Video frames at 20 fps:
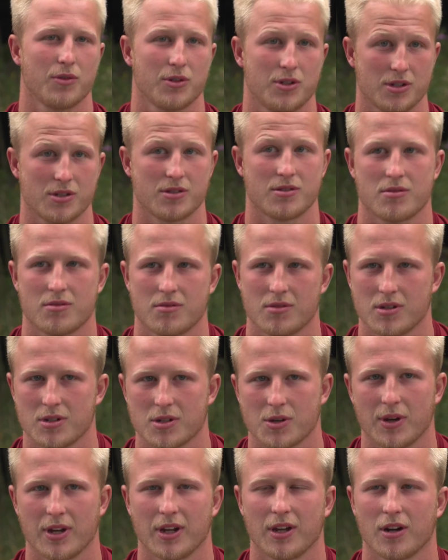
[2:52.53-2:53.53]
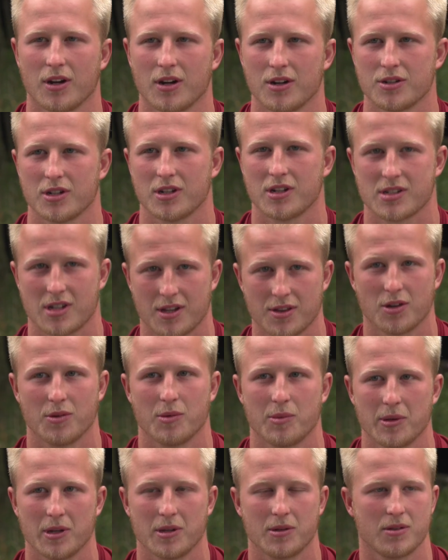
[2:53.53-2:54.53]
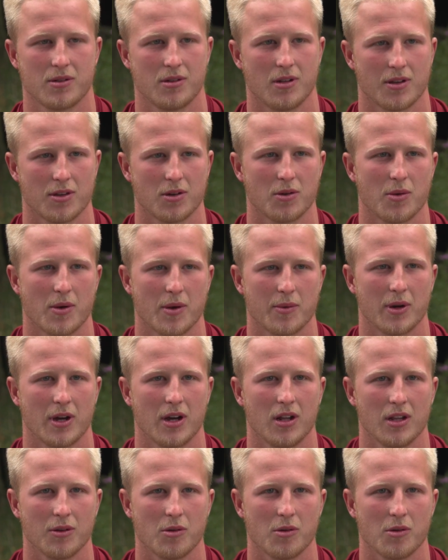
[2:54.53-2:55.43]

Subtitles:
which is quite encouraging, because I thought we went well.